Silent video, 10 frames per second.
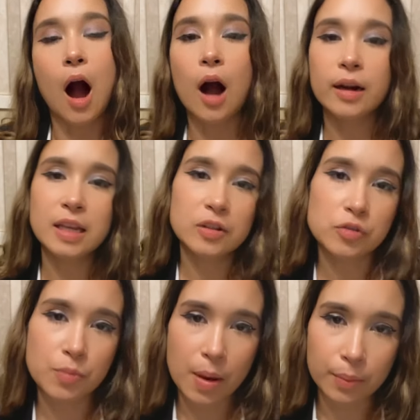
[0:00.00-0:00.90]

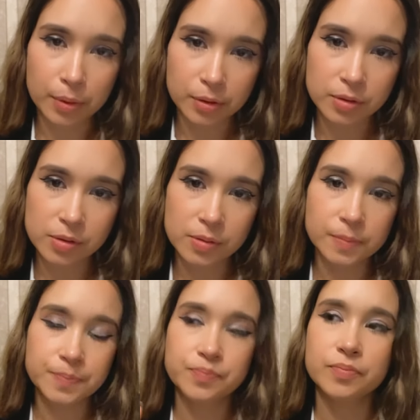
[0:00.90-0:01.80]
audience members
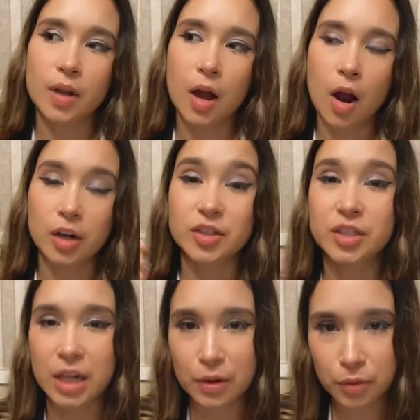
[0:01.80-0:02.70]
are
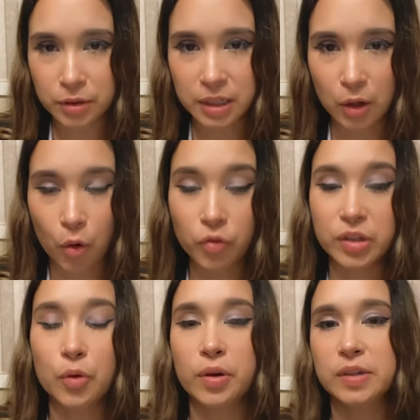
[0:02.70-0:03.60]
generally
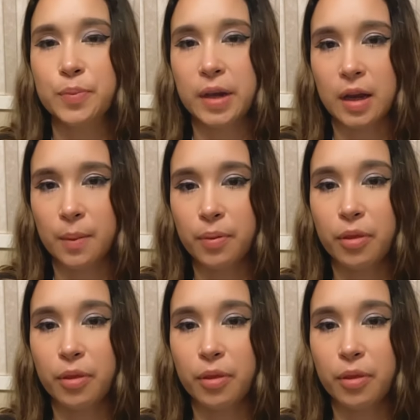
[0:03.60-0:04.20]
only going to pick up